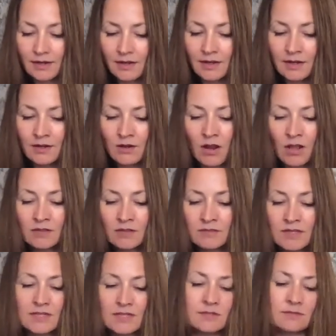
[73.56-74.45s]
in all of
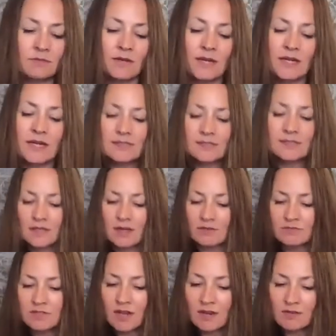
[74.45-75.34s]
these readings that
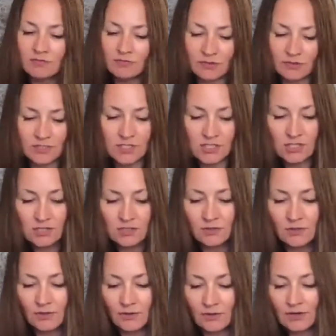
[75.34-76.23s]
I've done for
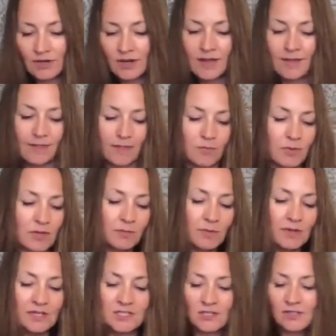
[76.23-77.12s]
June, the big
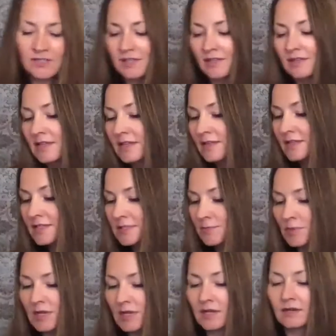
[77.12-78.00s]
picture is the thing that's
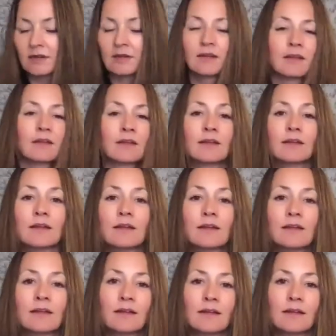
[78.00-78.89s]
been
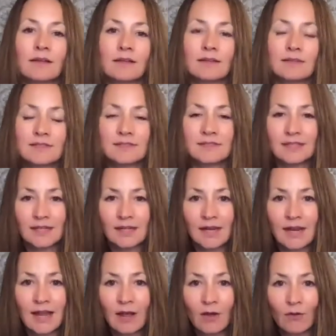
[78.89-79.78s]

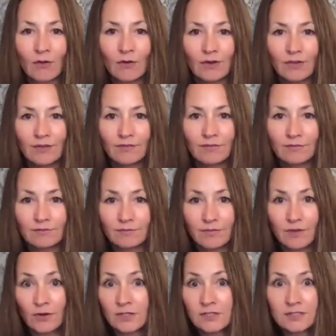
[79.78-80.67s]
sticking out
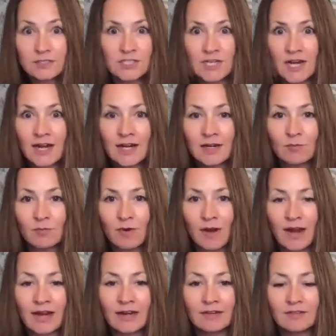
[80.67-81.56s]
or shining
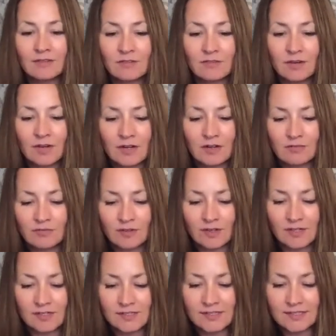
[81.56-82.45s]
bright, the very
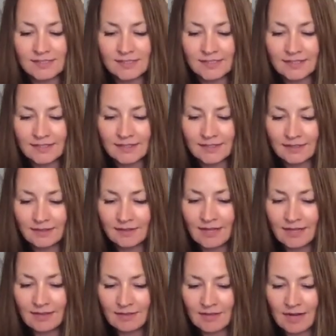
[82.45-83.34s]
first
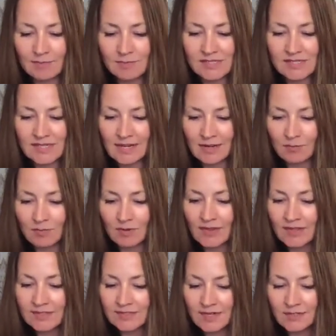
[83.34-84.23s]
thing that I'm seeing, but
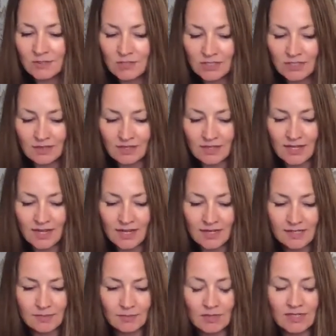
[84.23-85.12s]
that's not usually the
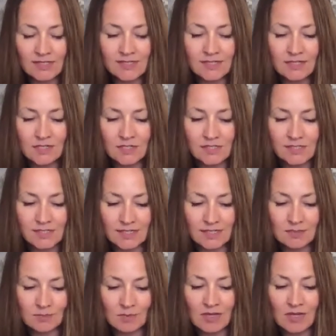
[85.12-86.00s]
case. But it's interesting
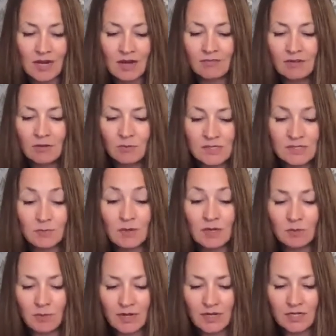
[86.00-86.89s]
to me that everyone's
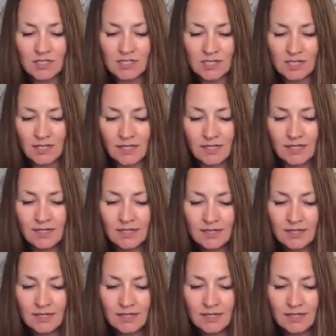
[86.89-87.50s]
big picture,